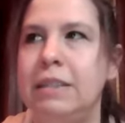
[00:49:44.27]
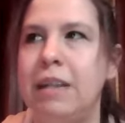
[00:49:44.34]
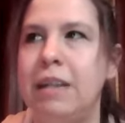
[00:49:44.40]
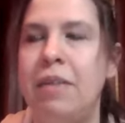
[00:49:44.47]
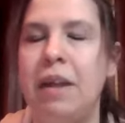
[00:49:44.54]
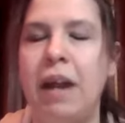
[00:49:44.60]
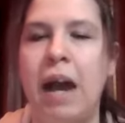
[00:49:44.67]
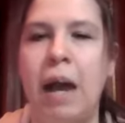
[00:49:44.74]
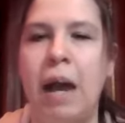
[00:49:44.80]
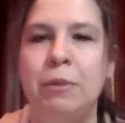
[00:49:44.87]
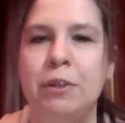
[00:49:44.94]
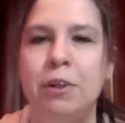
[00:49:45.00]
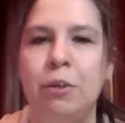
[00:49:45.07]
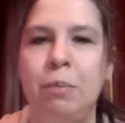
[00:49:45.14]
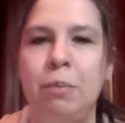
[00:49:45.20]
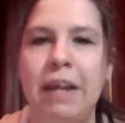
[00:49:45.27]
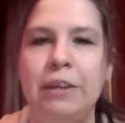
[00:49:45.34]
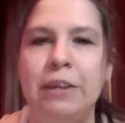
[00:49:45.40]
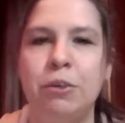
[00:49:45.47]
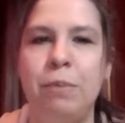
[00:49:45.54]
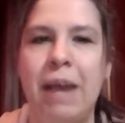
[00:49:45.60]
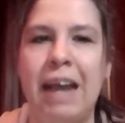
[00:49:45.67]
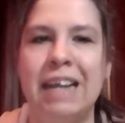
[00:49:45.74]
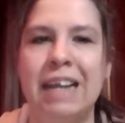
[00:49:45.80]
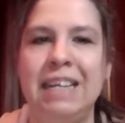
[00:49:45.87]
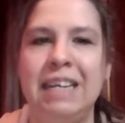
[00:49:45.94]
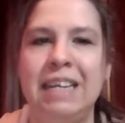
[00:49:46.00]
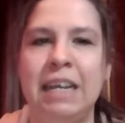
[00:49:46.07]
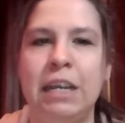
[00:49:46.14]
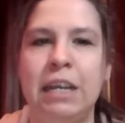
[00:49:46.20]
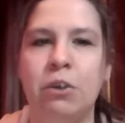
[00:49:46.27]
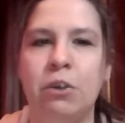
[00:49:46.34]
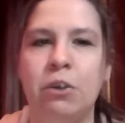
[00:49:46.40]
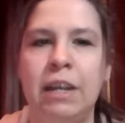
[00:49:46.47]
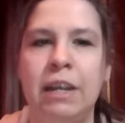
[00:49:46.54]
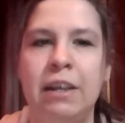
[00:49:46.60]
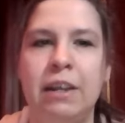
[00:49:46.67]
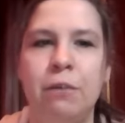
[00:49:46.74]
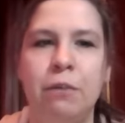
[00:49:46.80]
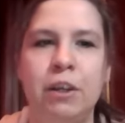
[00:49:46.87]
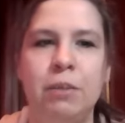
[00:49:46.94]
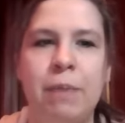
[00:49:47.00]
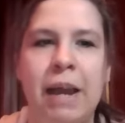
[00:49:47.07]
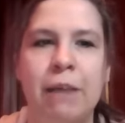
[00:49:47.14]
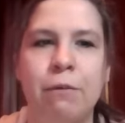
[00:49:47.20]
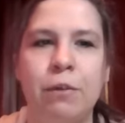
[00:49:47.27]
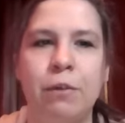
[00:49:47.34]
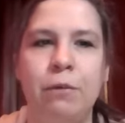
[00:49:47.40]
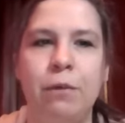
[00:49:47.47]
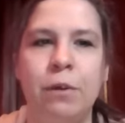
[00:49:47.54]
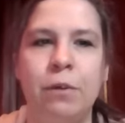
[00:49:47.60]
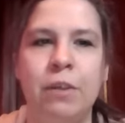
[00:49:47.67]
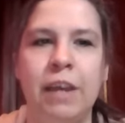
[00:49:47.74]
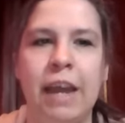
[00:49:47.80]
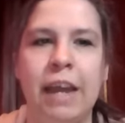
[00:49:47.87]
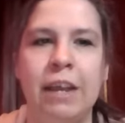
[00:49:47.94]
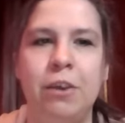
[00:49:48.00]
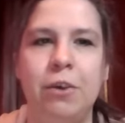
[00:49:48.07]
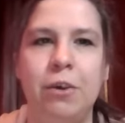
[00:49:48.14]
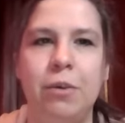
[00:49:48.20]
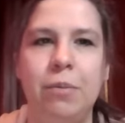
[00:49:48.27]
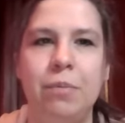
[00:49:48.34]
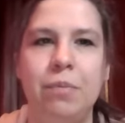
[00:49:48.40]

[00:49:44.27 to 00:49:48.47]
And then optional, bend your back knee, kick your heel and reach back for the foot or the ankle.